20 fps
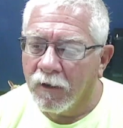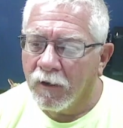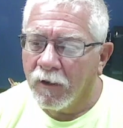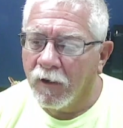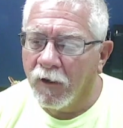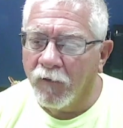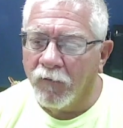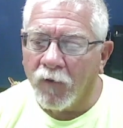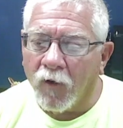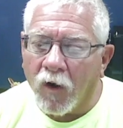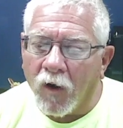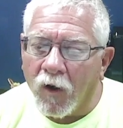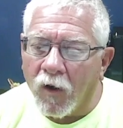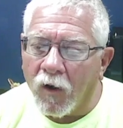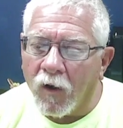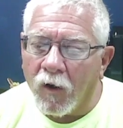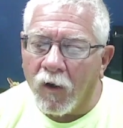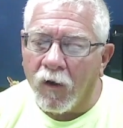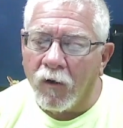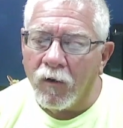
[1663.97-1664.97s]
of
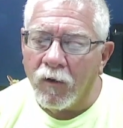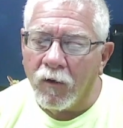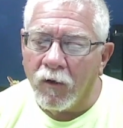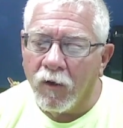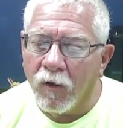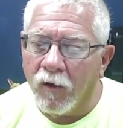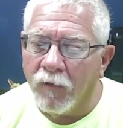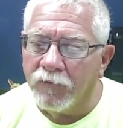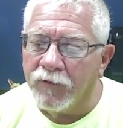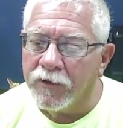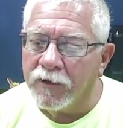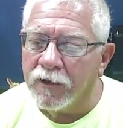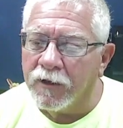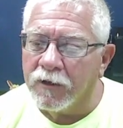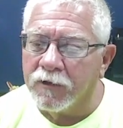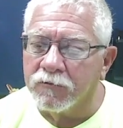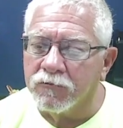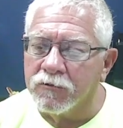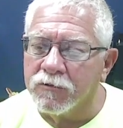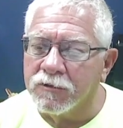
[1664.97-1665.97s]
all of the
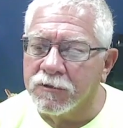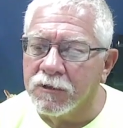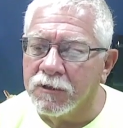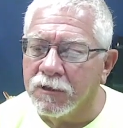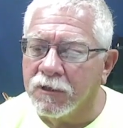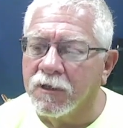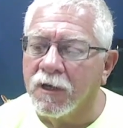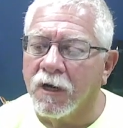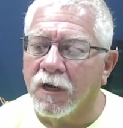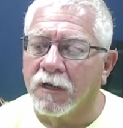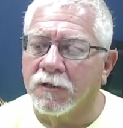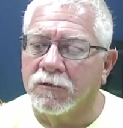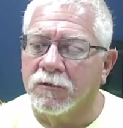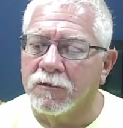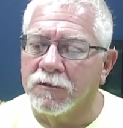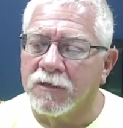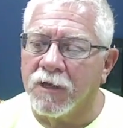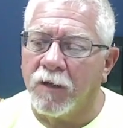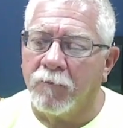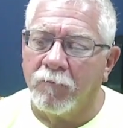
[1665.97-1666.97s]
interesting
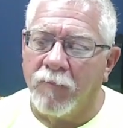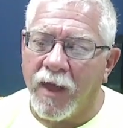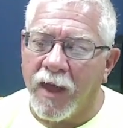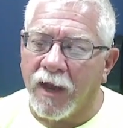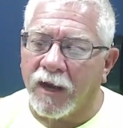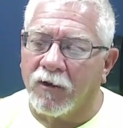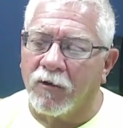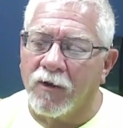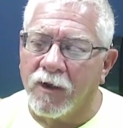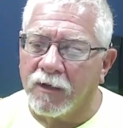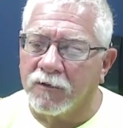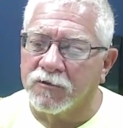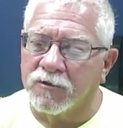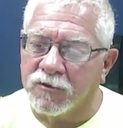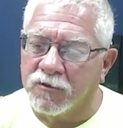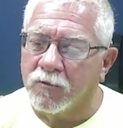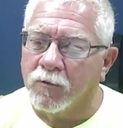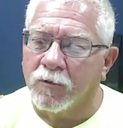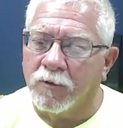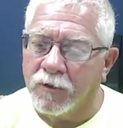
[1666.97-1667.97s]
characters and background
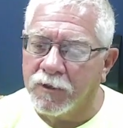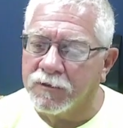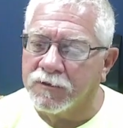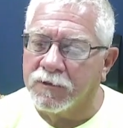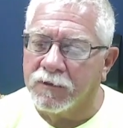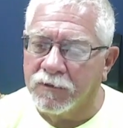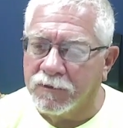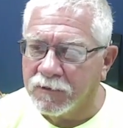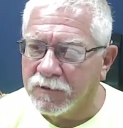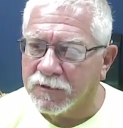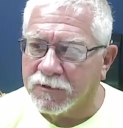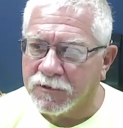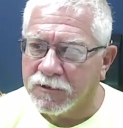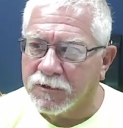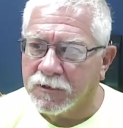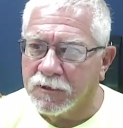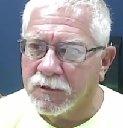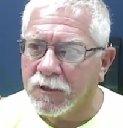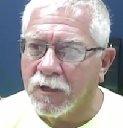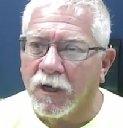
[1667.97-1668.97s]
stories in this
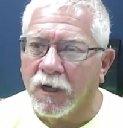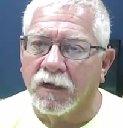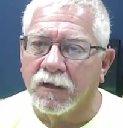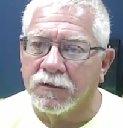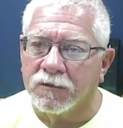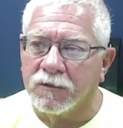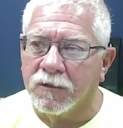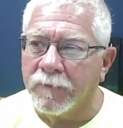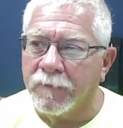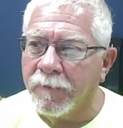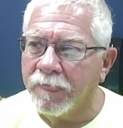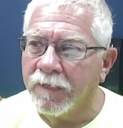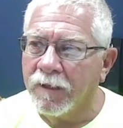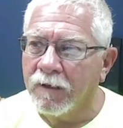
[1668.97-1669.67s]
genealogy.